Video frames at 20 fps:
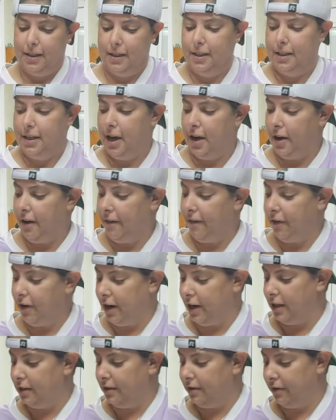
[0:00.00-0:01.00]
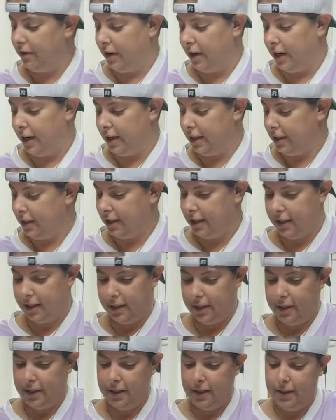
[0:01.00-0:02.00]
Tell your friends' friends.
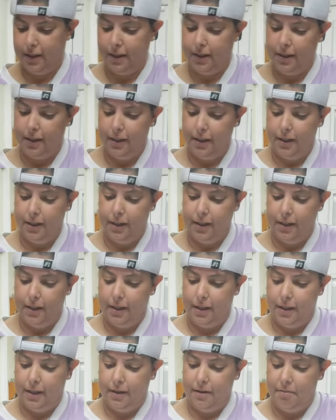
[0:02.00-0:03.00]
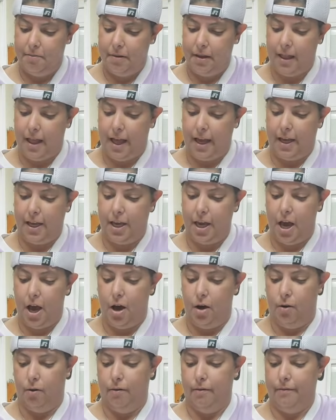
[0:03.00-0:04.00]
Be like,
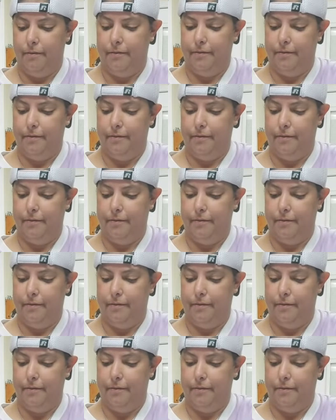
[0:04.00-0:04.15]
yo,